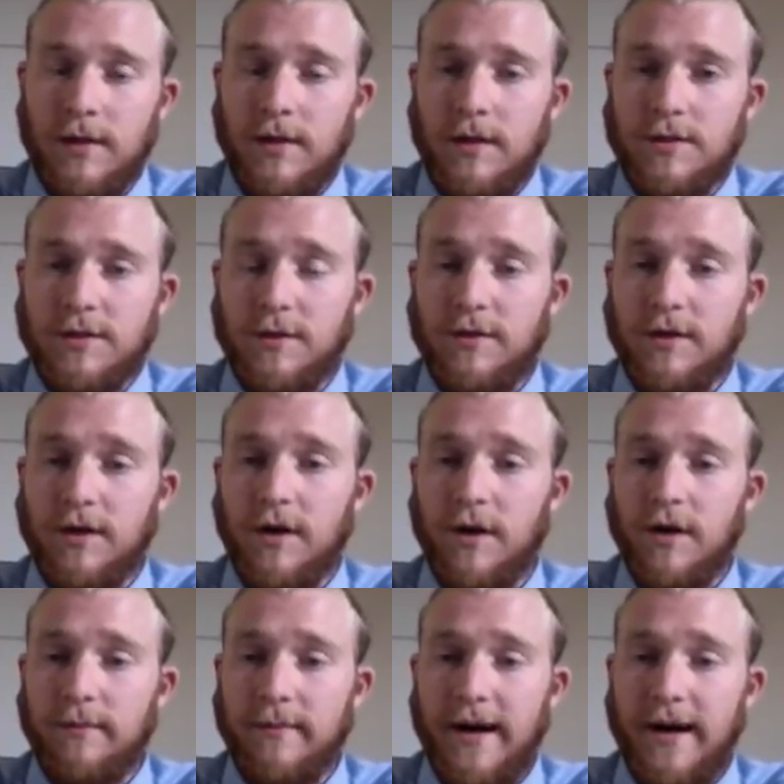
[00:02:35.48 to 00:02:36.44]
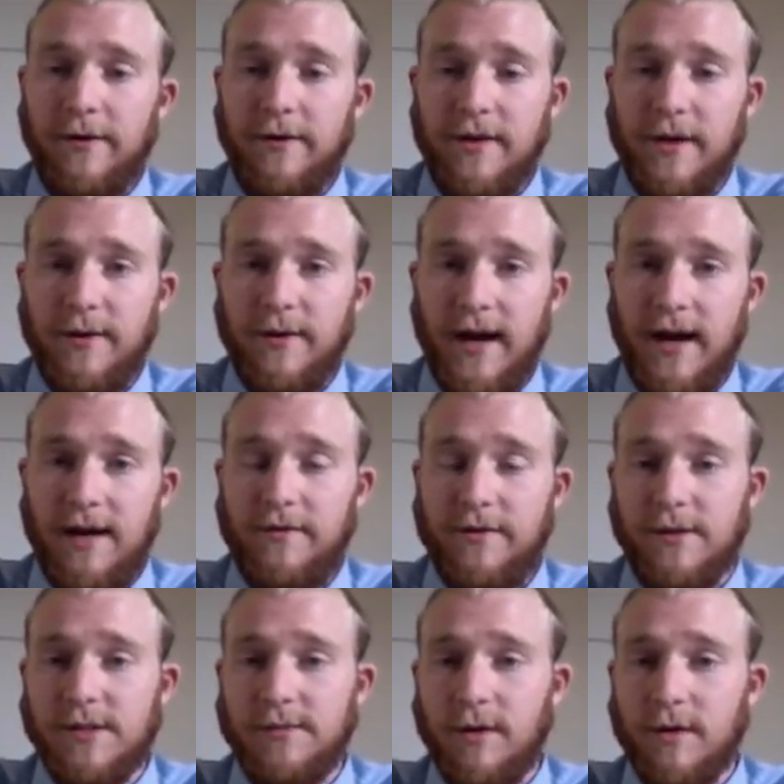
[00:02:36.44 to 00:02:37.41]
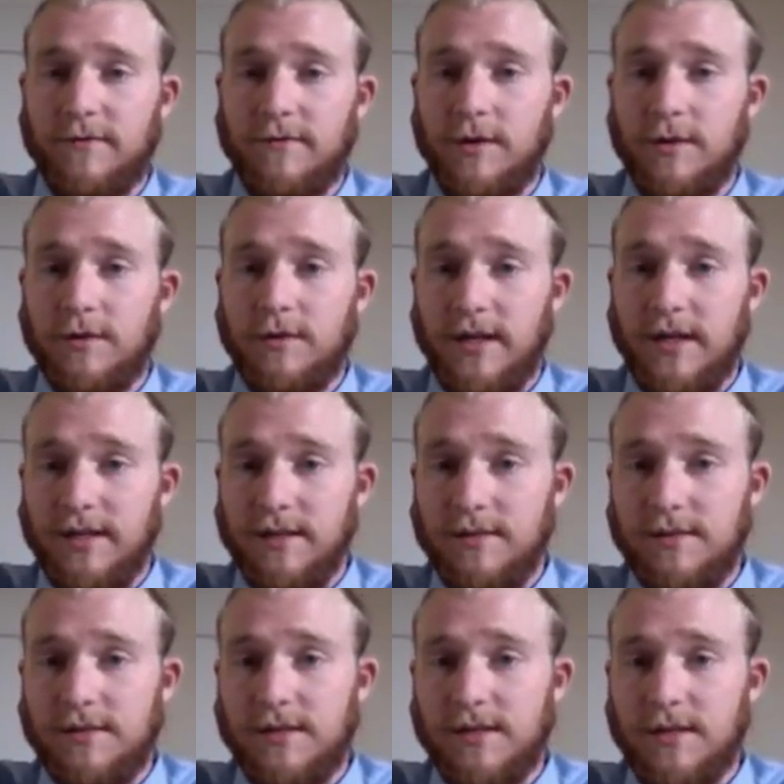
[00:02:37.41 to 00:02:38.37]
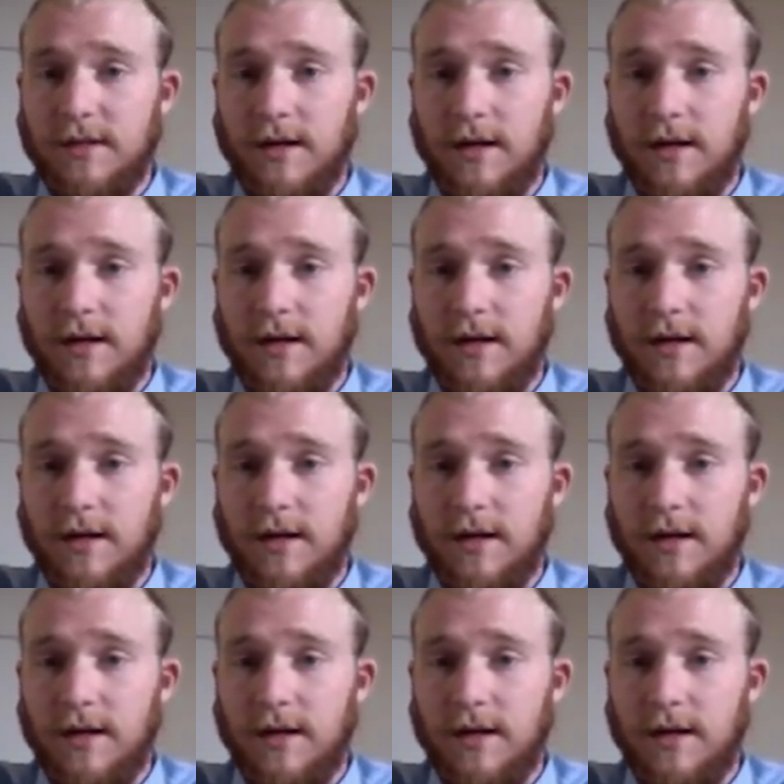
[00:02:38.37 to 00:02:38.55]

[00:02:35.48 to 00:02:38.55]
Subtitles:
So the current battery that you have in your smartphone is